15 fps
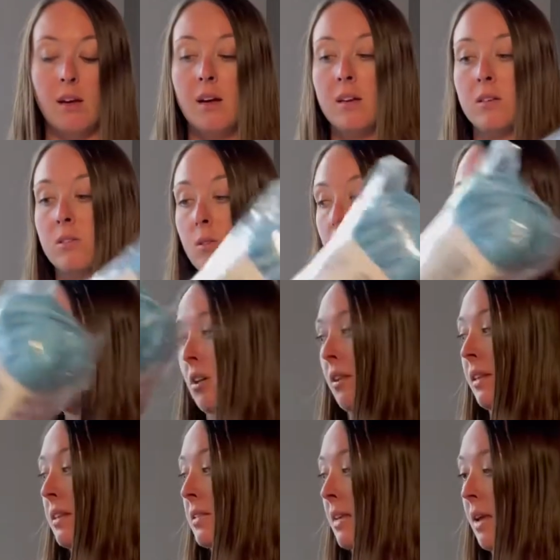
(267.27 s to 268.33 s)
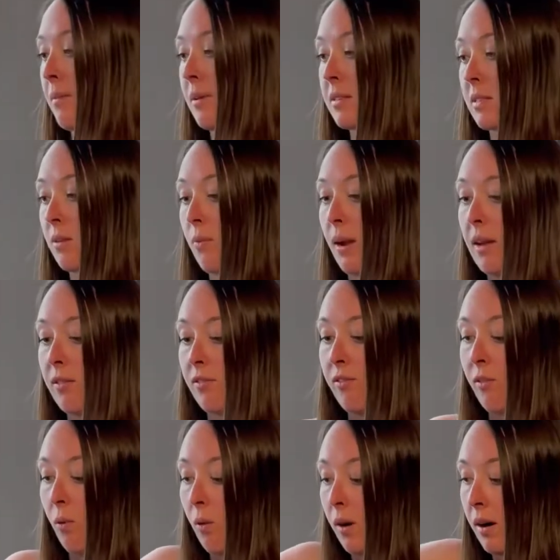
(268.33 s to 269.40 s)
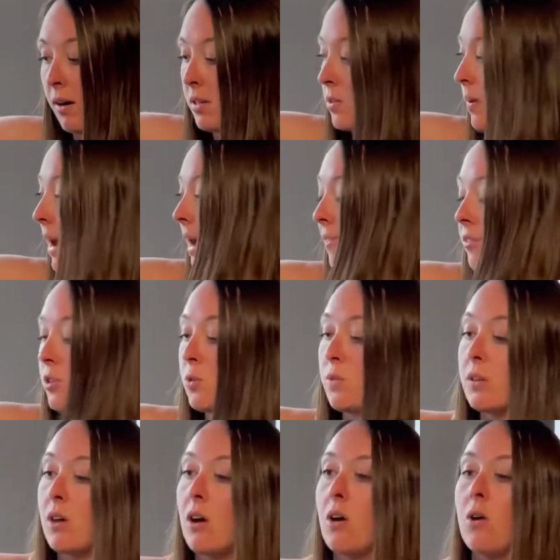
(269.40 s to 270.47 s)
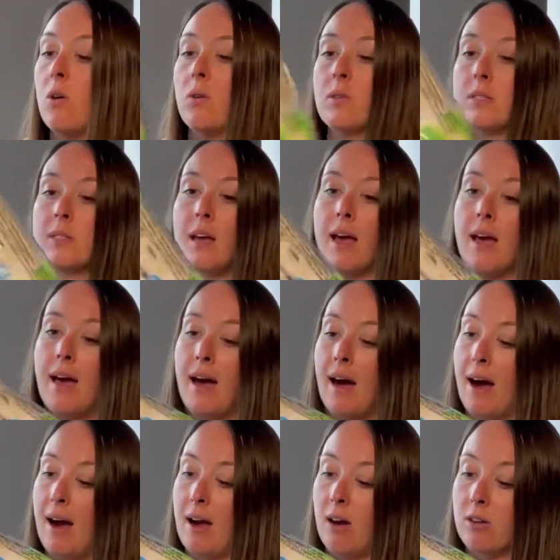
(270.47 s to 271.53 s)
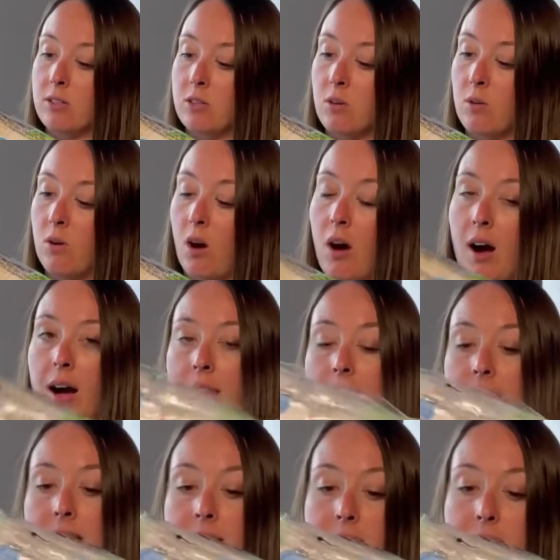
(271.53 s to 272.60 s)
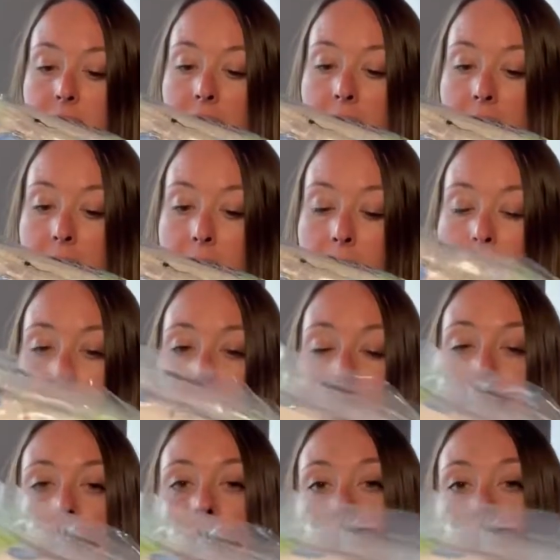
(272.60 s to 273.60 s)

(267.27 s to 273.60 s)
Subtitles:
So it's not the same as a weight 4. So I have 2 of those. I also got this Limeade. So